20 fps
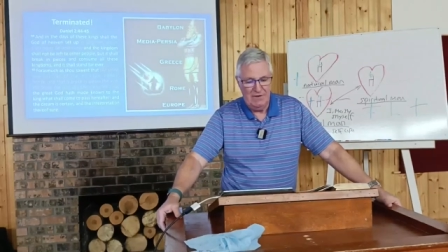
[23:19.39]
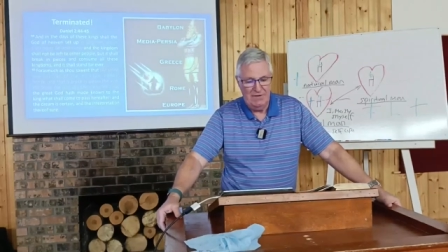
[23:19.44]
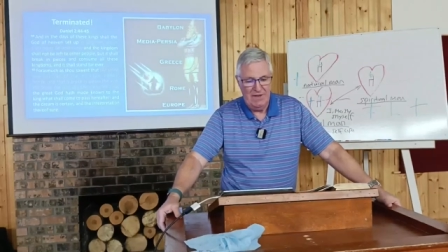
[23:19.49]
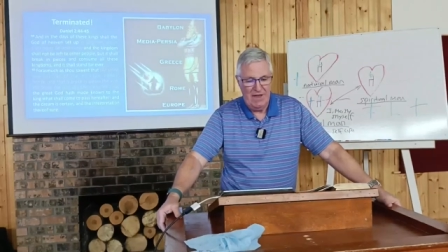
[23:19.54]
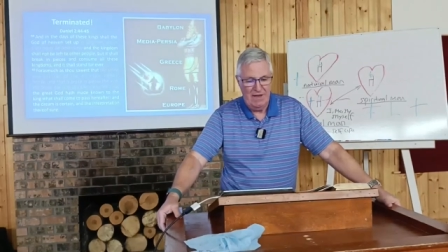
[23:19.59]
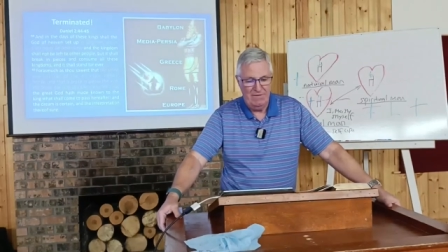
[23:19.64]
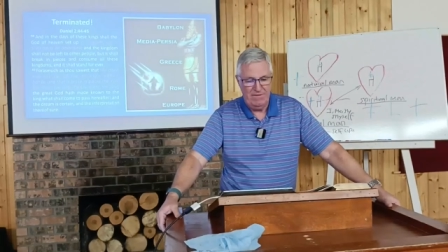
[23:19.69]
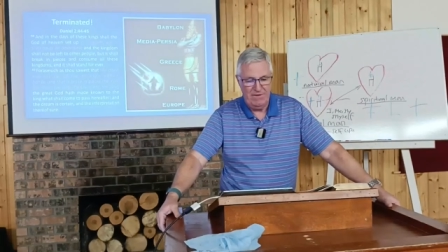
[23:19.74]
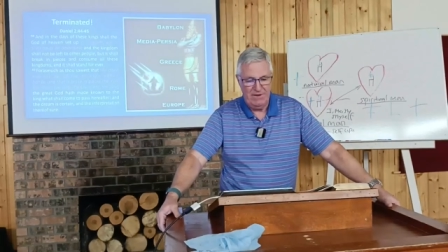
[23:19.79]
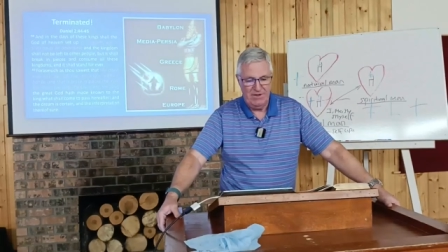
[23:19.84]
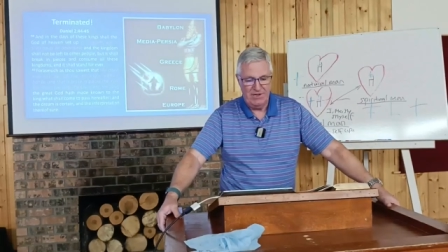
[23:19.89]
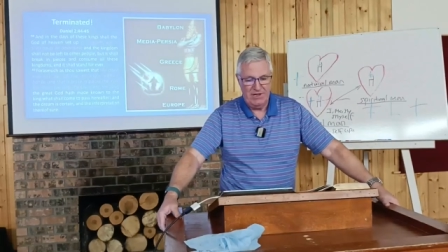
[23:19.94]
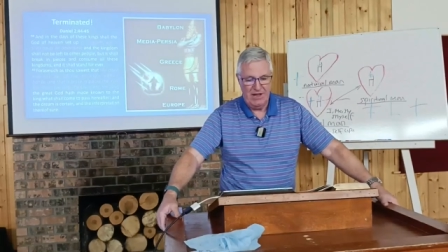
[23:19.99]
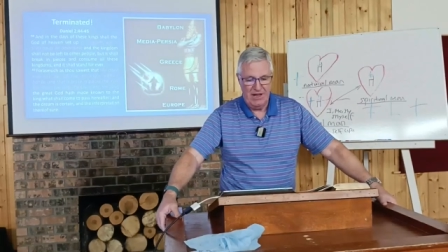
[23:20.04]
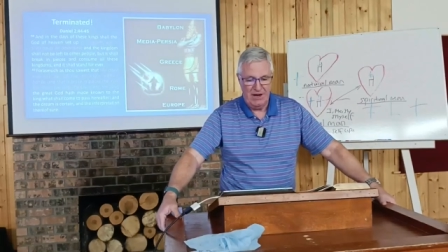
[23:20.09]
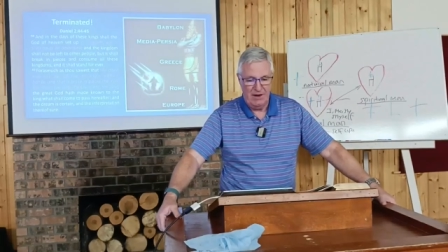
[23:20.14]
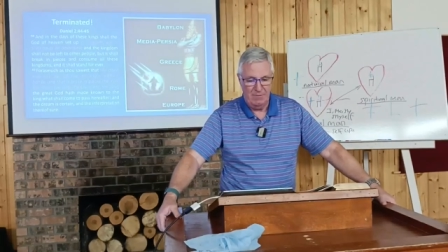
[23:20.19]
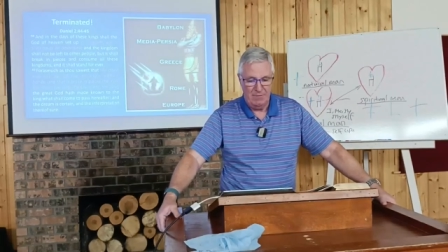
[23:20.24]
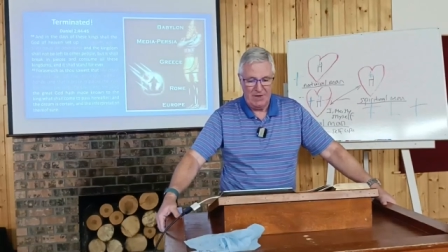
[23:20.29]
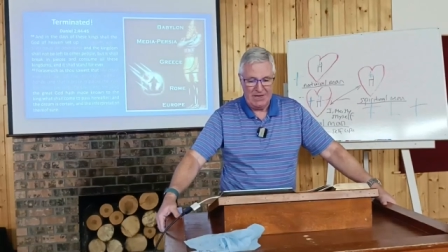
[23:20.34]
of heaven
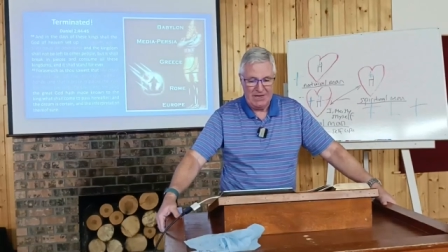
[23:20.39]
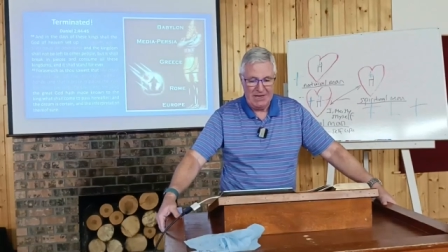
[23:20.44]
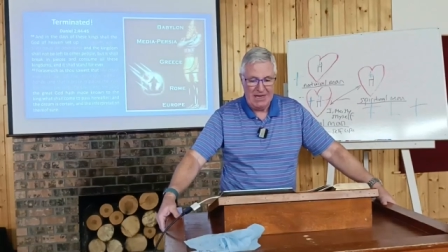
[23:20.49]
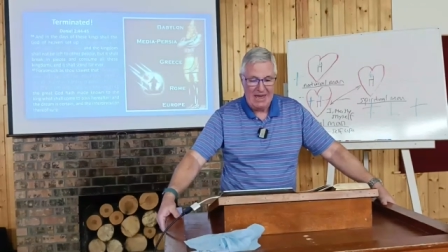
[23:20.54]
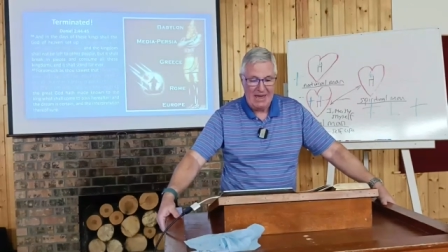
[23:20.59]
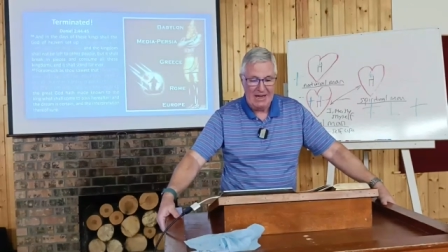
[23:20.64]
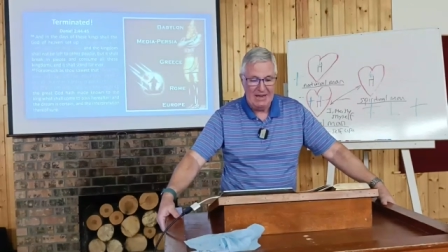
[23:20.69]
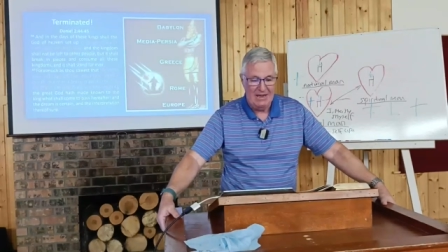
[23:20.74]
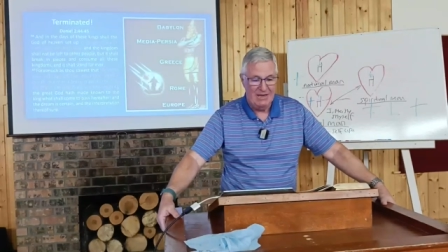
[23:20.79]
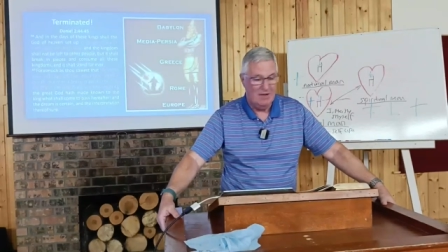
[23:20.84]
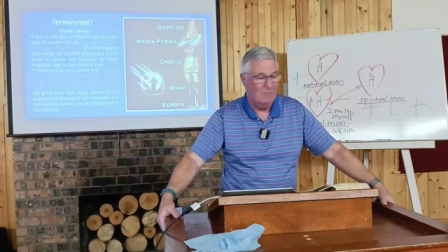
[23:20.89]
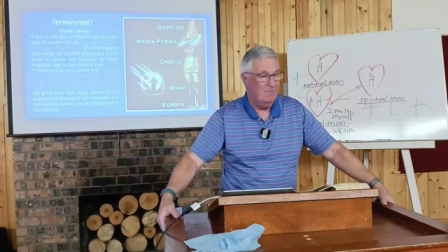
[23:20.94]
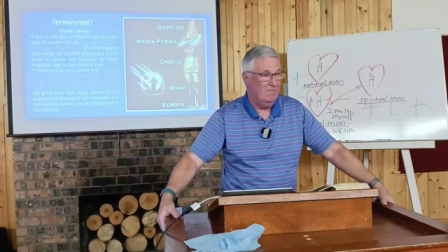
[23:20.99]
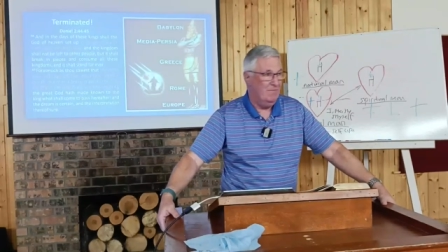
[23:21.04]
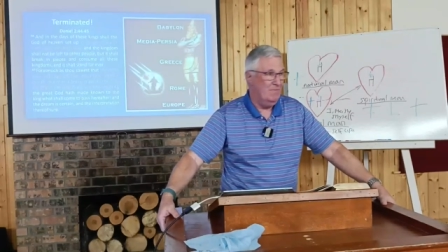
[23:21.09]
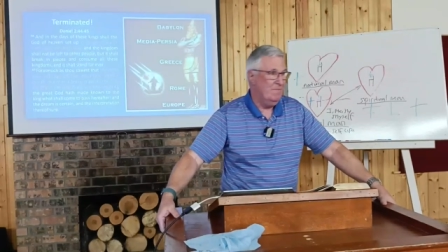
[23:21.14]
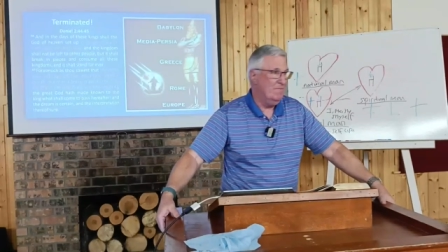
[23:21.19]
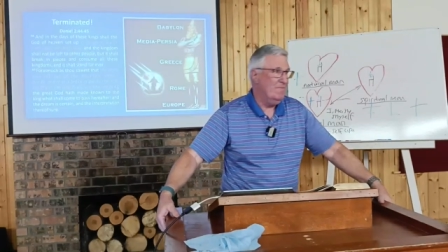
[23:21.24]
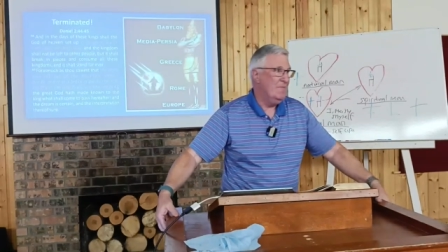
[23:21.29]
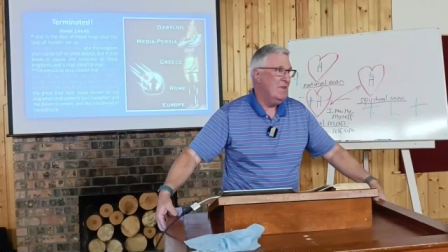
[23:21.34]
set up a
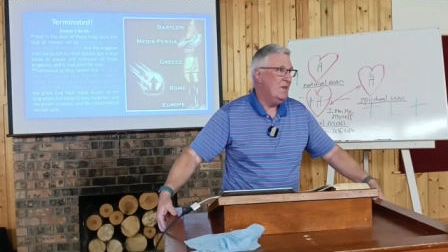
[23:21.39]
kingdom.